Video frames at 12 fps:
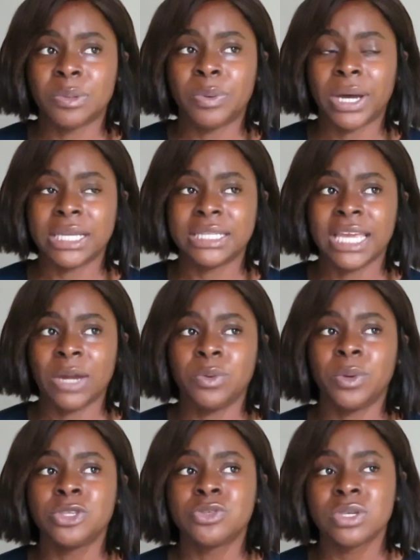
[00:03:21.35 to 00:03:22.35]
But yeah, we
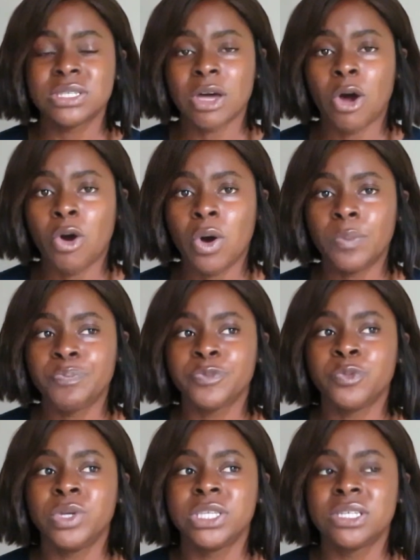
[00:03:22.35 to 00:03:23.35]
went to his home,
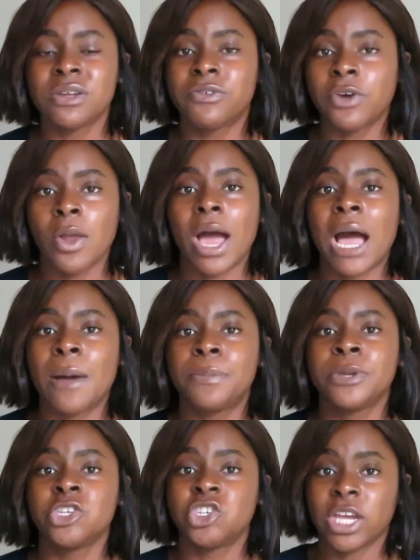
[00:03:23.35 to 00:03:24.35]
we did a follow-up
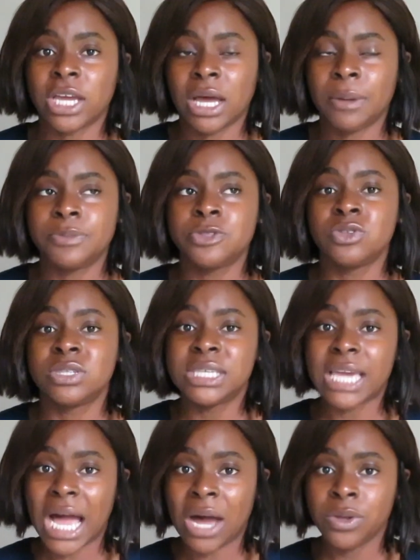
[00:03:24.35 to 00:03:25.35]
checkup to
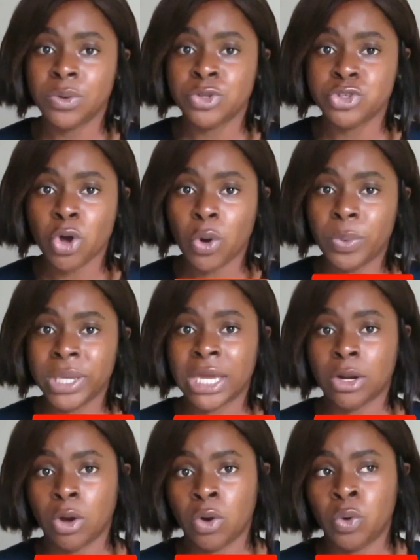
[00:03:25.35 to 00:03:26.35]
see how he was coping
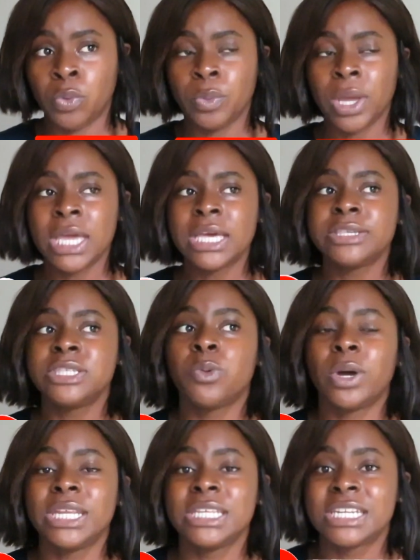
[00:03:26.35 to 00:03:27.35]
at home, see
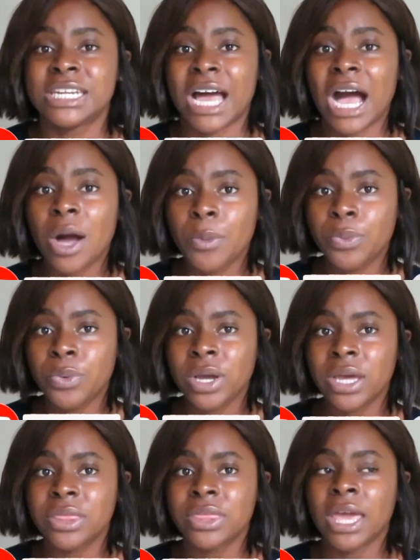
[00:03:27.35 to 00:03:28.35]
what he needed help
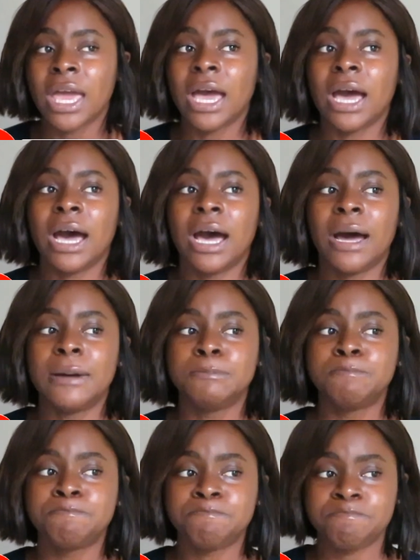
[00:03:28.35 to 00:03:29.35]
with.
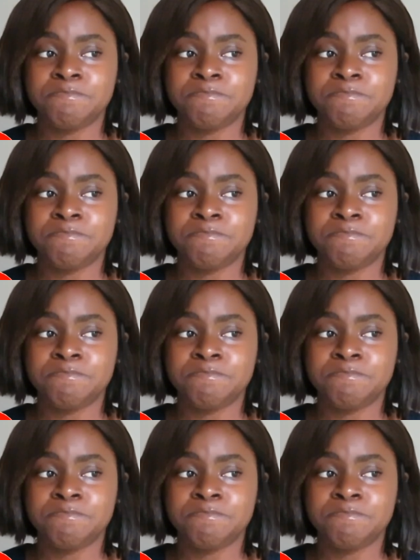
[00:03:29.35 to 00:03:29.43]
And